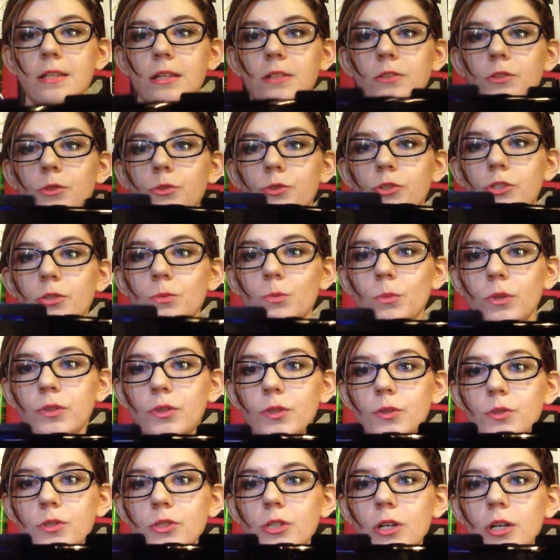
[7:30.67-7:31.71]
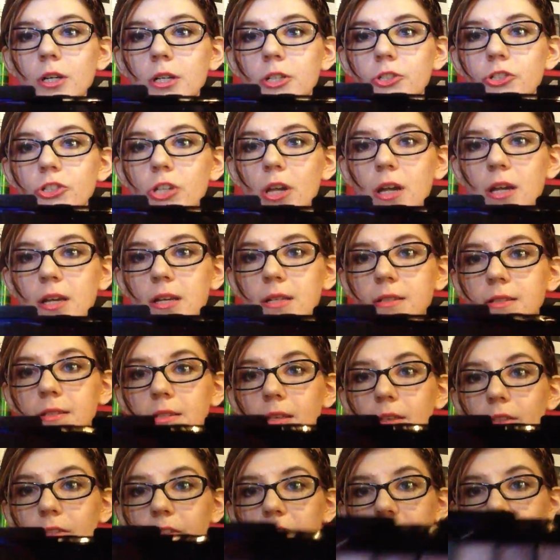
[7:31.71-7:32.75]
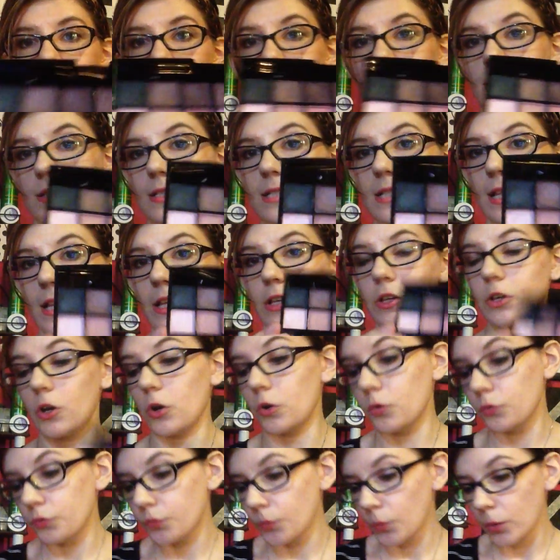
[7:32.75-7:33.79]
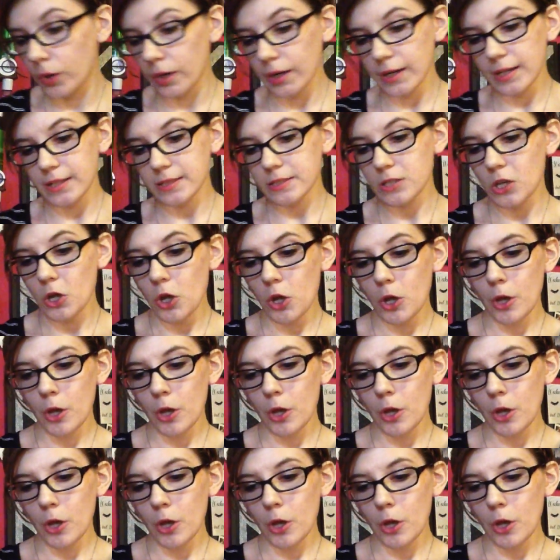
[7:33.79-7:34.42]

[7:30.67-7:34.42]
and you just want those dark shades, then I'd say go for it.